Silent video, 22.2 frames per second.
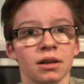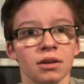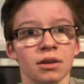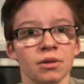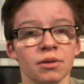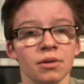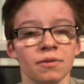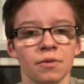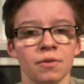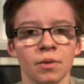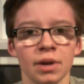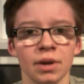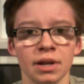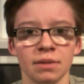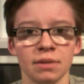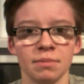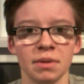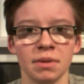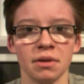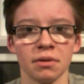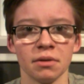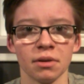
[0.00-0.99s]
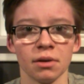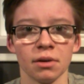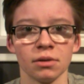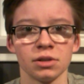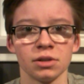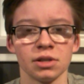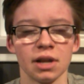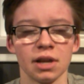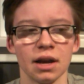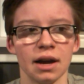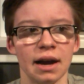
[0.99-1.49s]
avoided
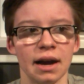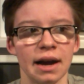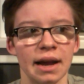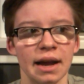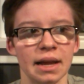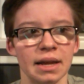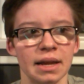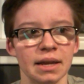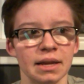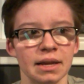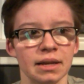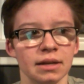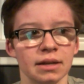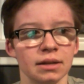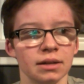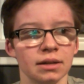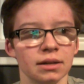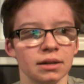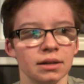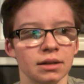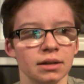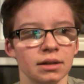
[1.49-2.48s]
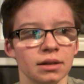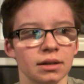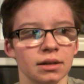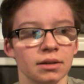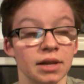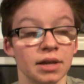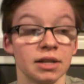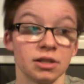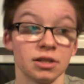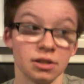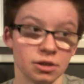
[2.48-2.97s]
mirrors.
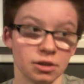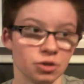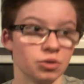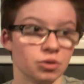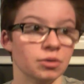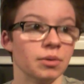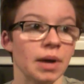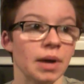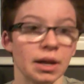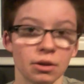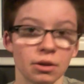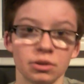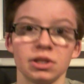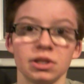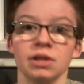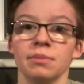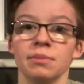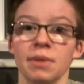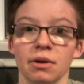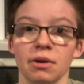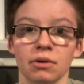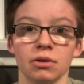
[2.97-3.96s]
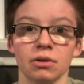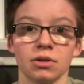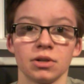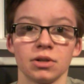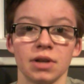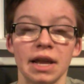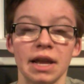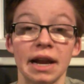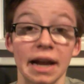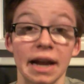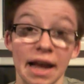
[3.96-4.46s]
That's not true. I looked in
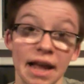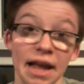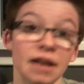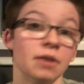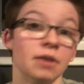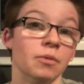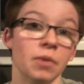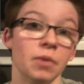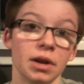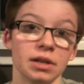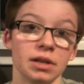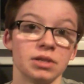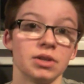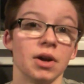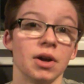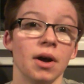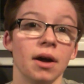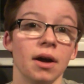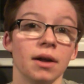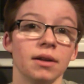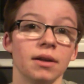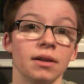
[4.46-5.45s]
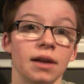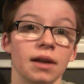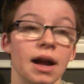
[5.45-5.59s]
mirrors and I hated what I saw.